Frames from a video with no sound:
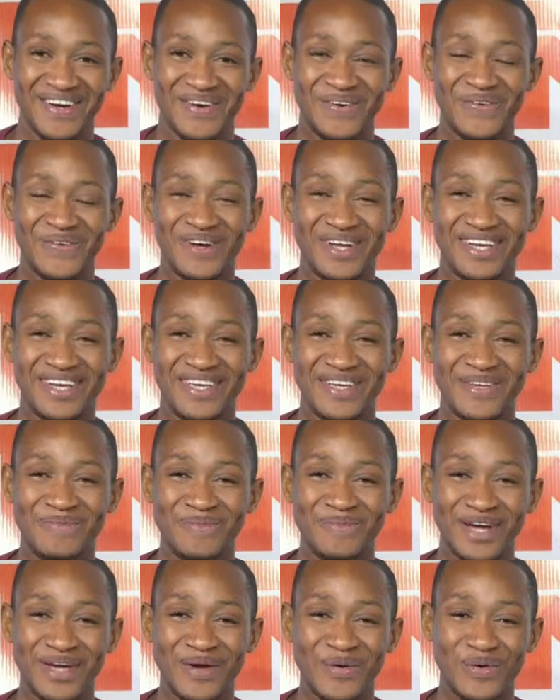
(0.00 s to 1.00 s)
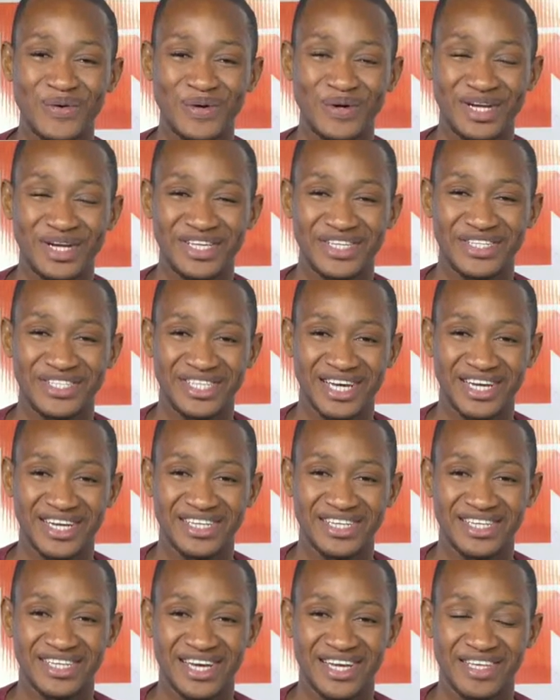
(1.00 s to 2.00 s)
Well, in my own
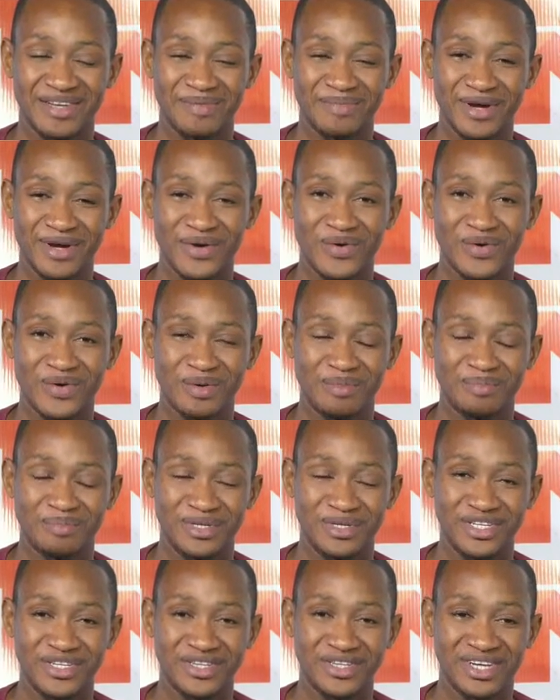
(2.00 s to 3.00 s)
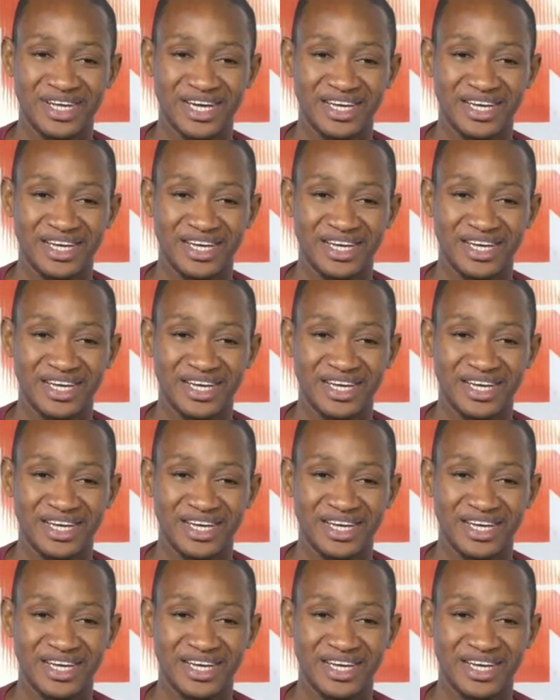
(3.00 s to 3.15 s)
understanding and in my own opinion,